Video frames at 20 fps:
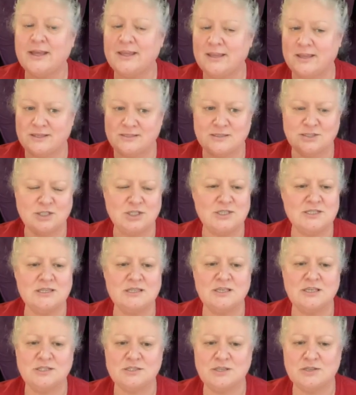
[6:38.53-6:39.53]
Yeah, so she's in.
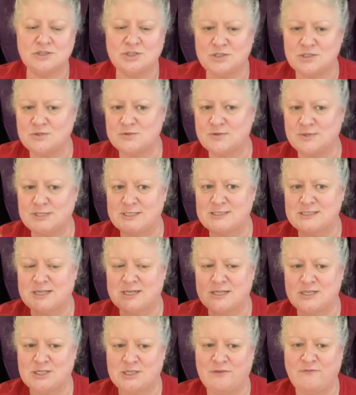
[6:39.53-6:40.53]
The, so she's already
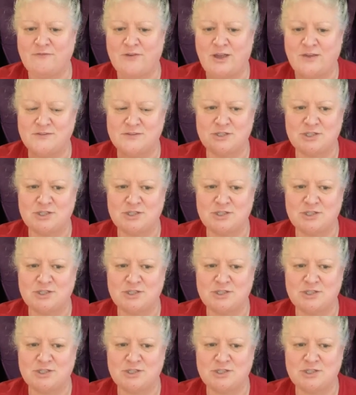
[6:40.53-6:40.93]
started year five.